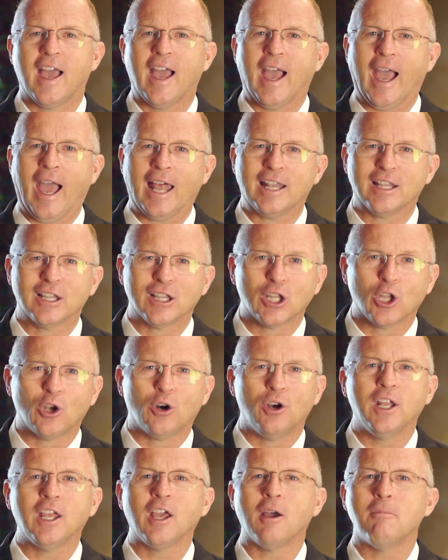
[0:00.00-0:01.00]
and
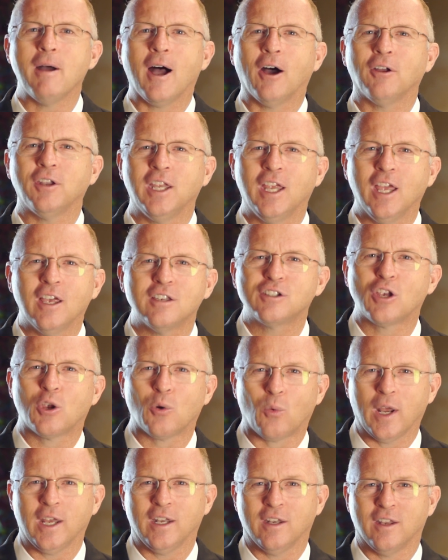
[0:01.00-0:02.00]
learning about His
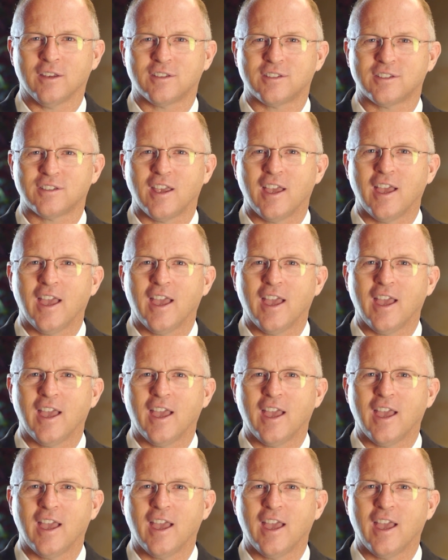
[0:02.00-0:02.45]
greatness